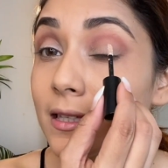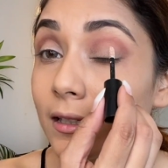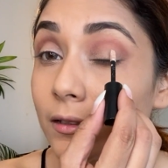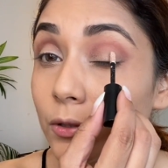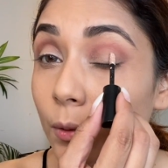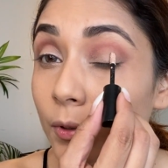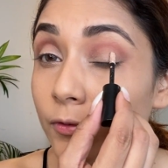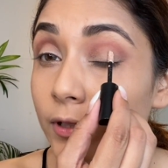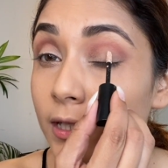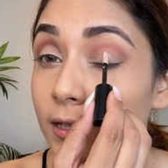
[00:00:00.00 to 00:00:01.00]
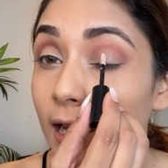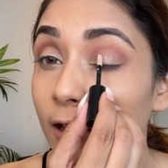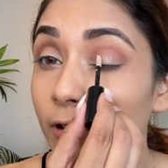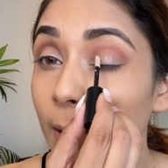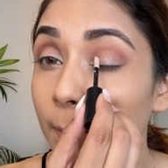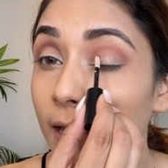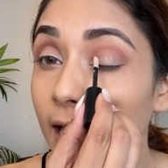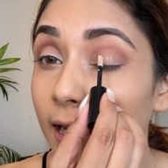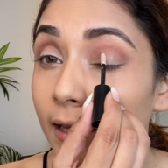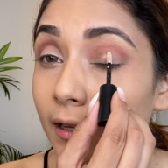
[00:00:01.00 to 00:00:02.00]
and on top of it I will
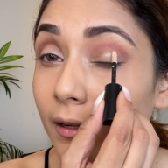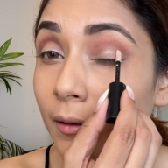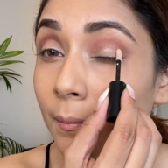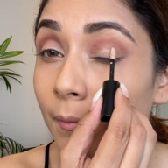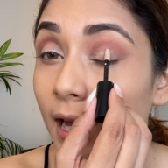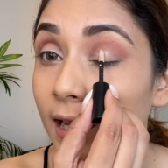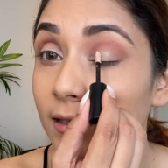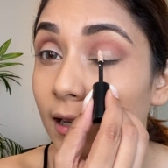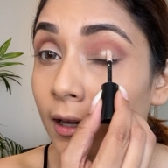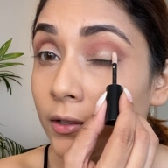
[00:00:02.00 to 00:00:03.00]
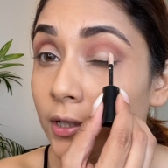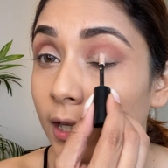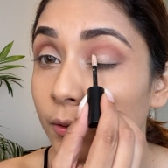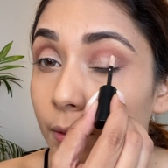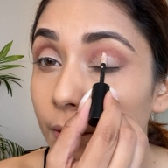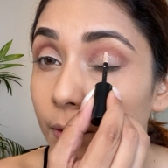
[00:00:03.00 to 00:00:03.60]
apply a matte eyeshadow.